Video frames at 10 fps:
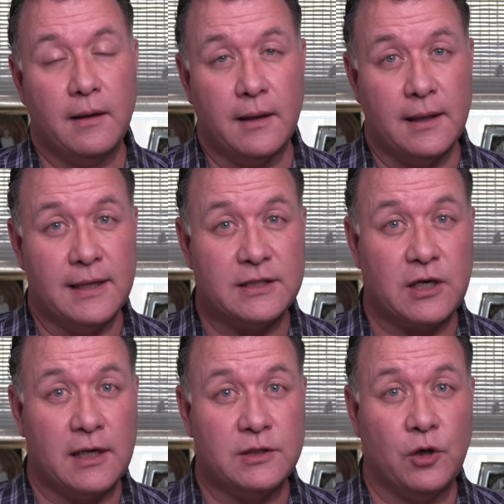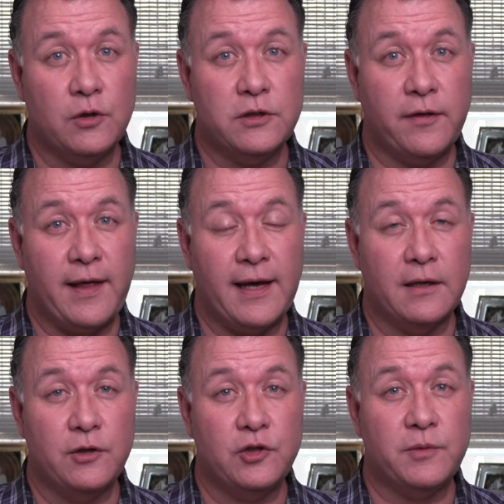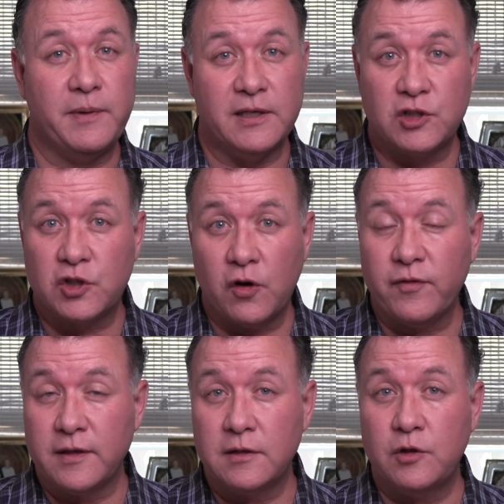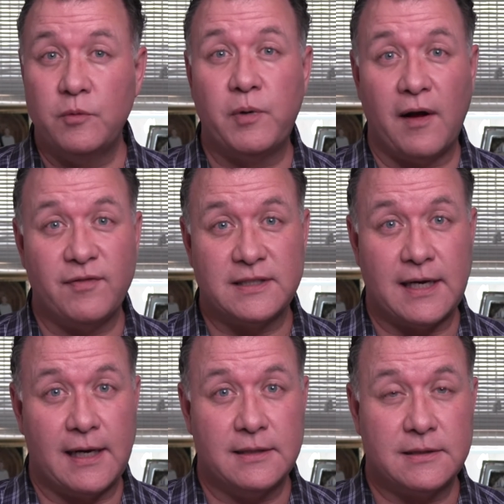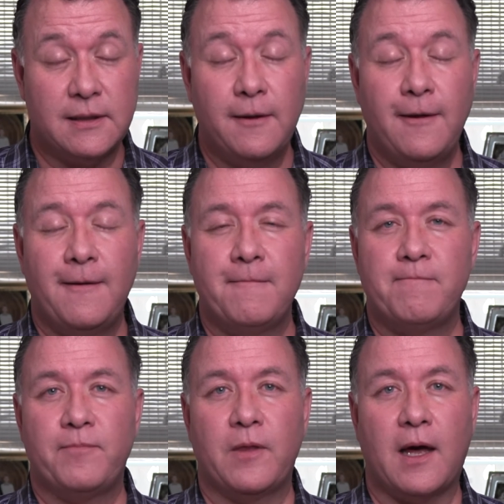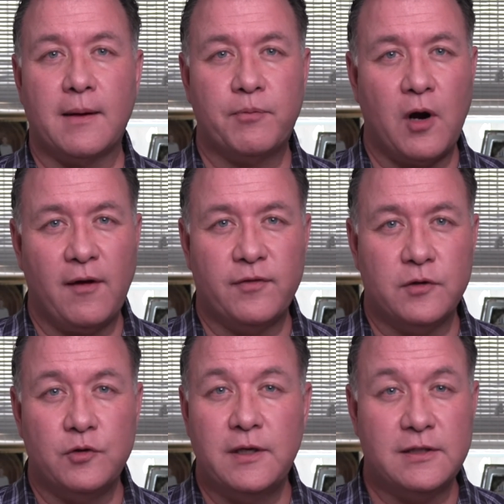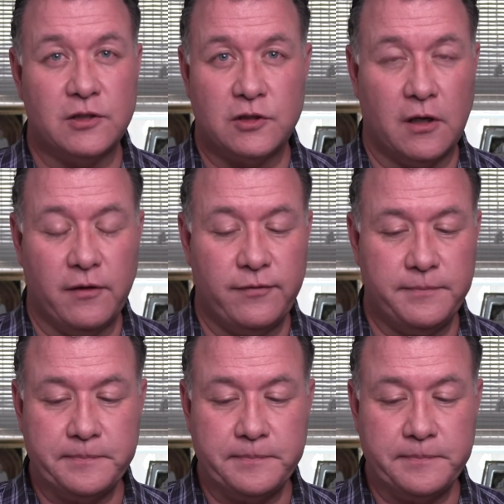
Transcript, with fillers: Unless God told you that, you should be a servant who prophesies, not a prophet who doesn't serve.